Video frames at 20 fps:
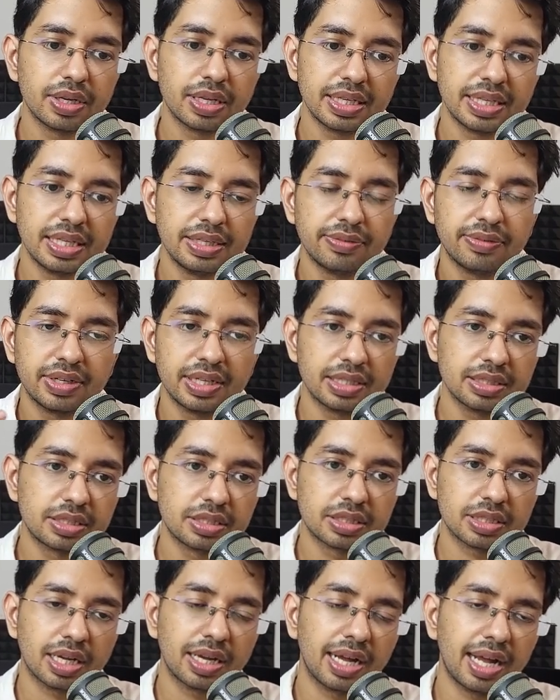
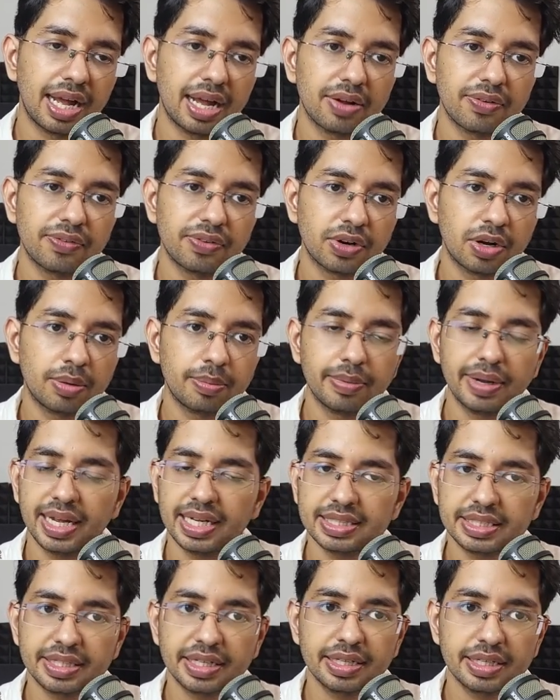events from
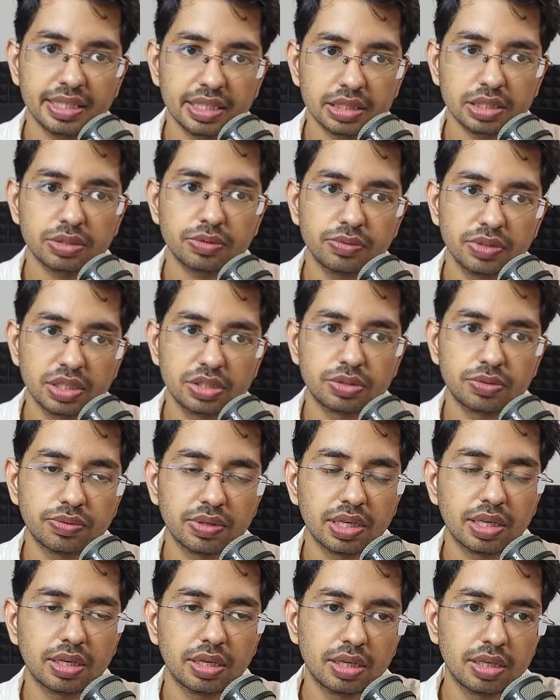SNS, which
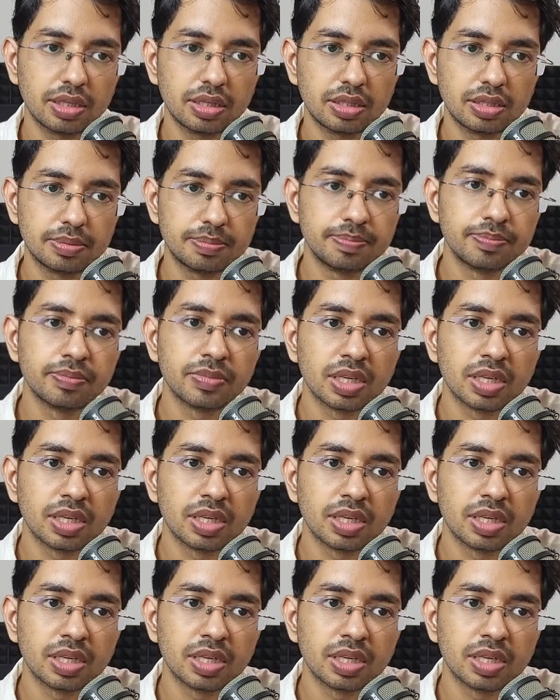will